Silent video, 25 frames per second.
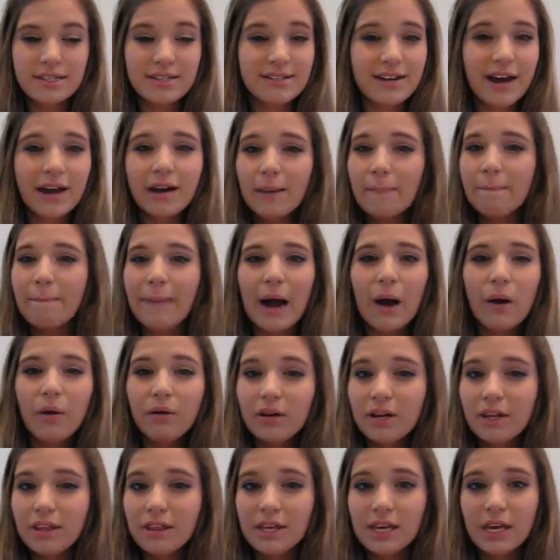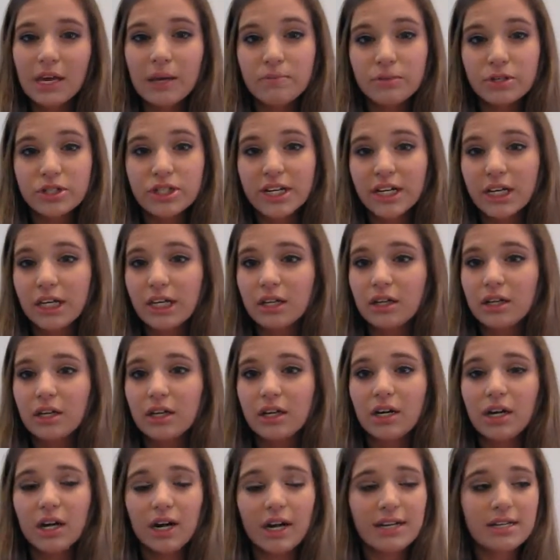not about anything in
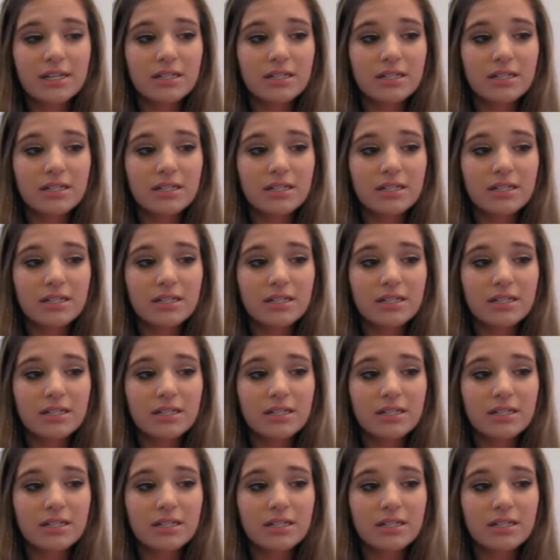particular.